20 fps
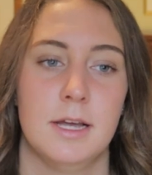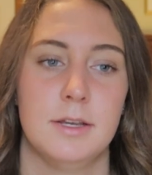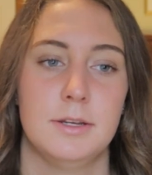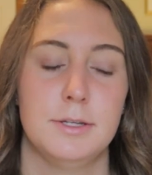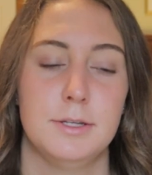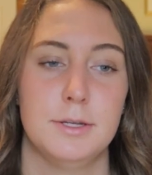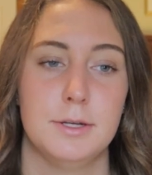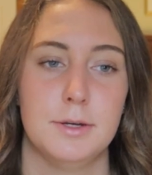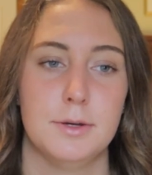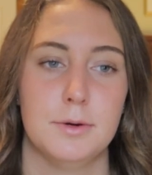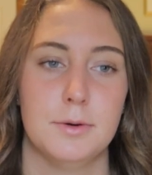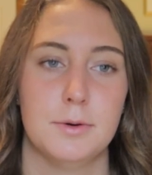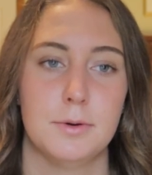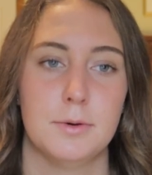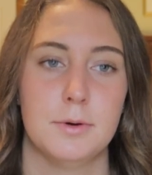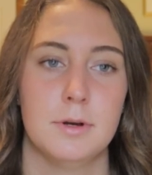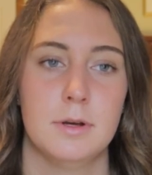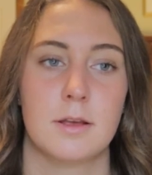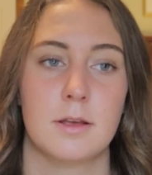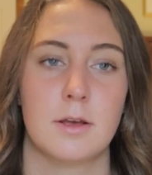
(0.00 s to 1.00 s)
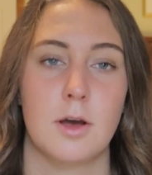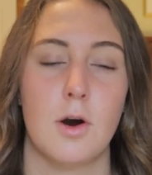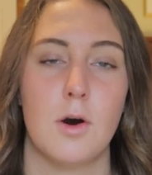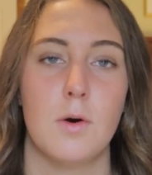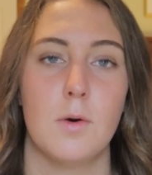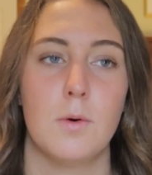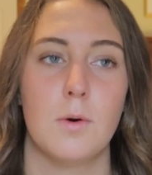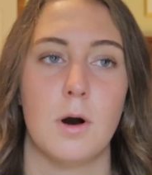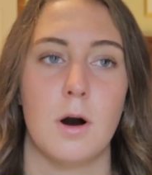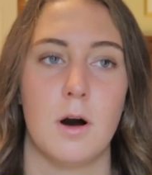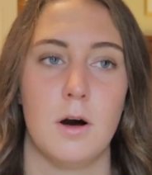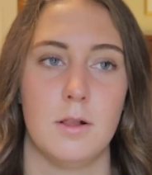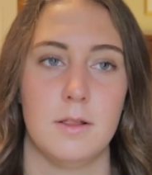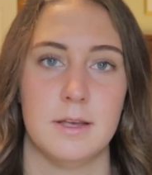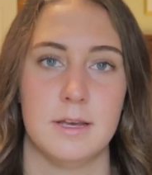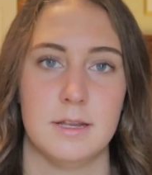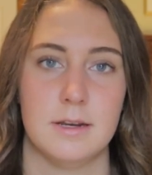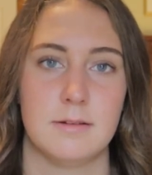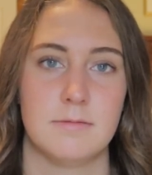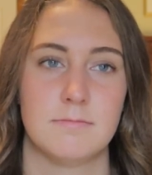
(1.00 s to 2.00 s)
to go all
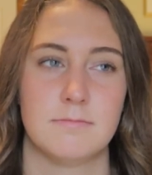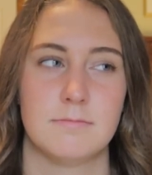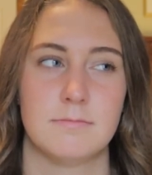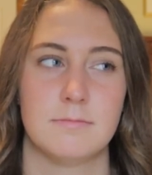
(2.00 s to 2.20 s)
in.